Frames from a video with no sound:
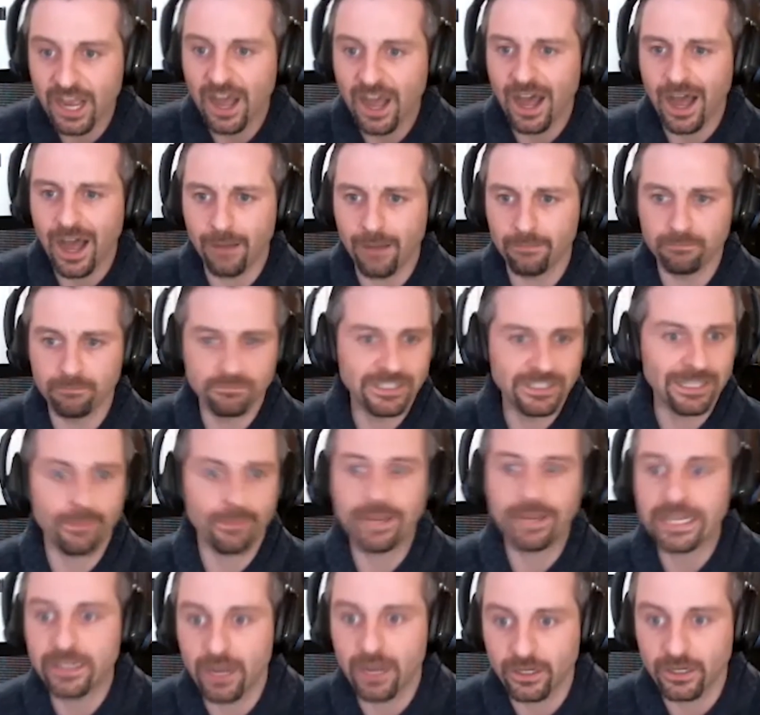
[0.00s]

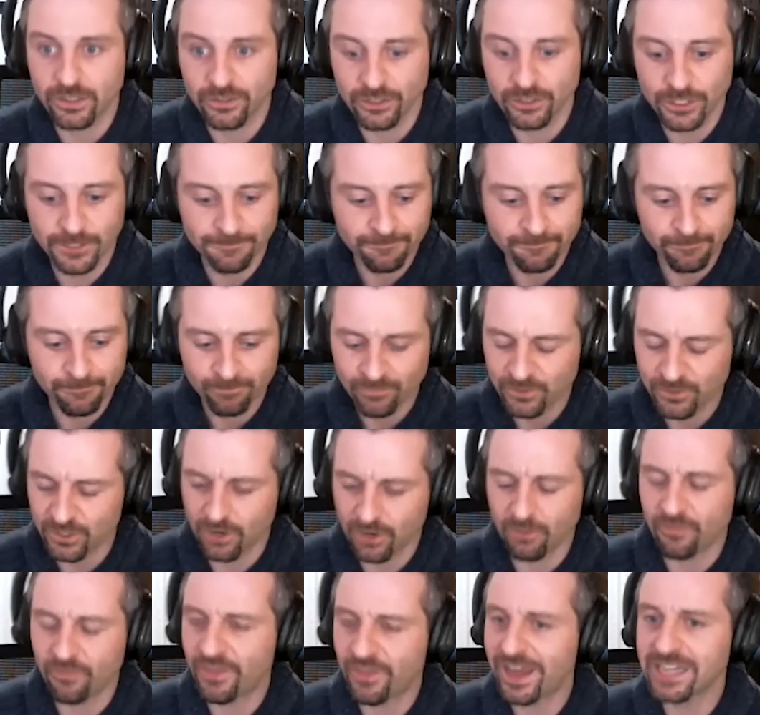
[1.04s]
Semiconductors.
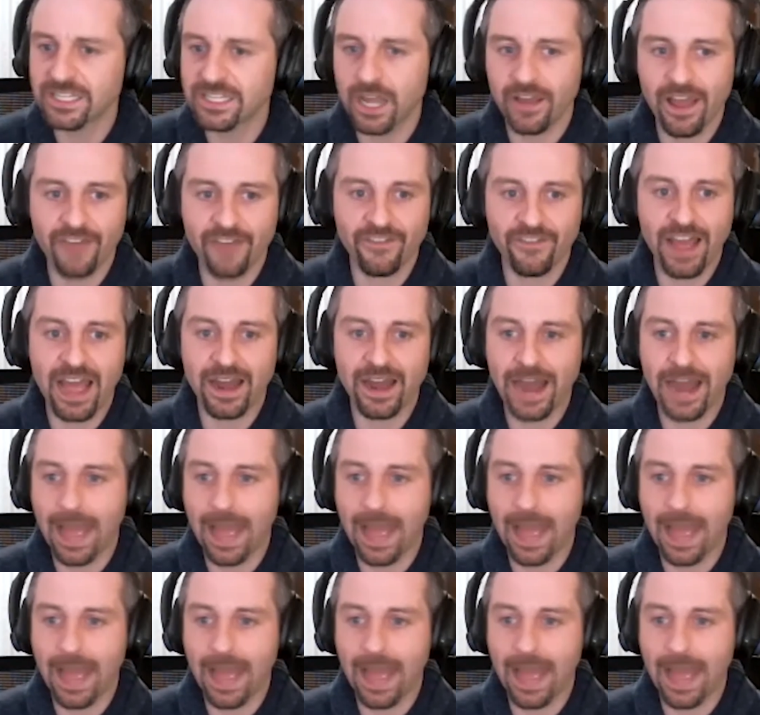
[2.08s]
So things I have had